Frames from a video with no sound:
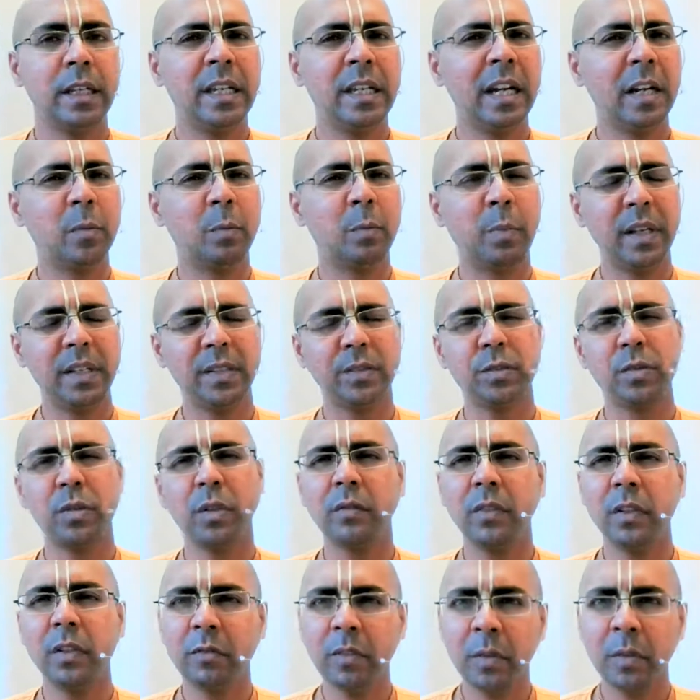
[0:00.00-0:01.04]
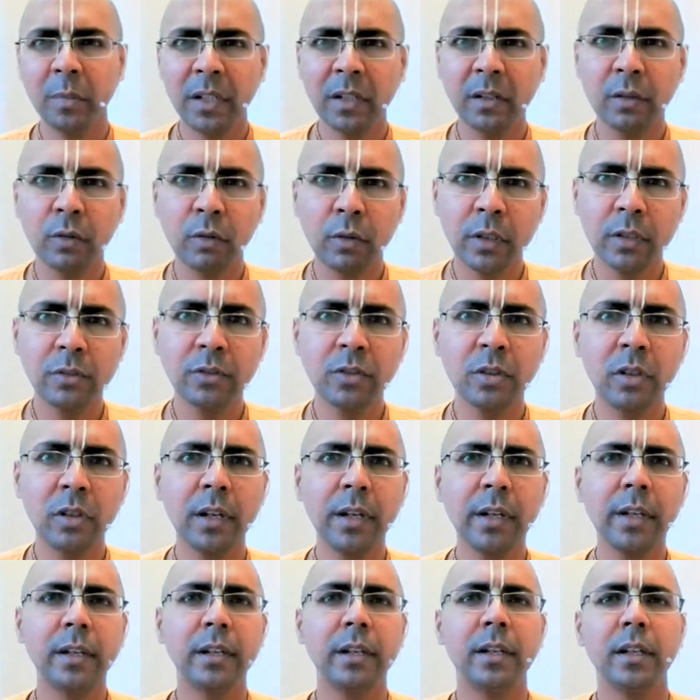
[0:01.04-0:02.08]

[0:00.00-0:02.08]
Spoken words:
He had best of the women to enjoy.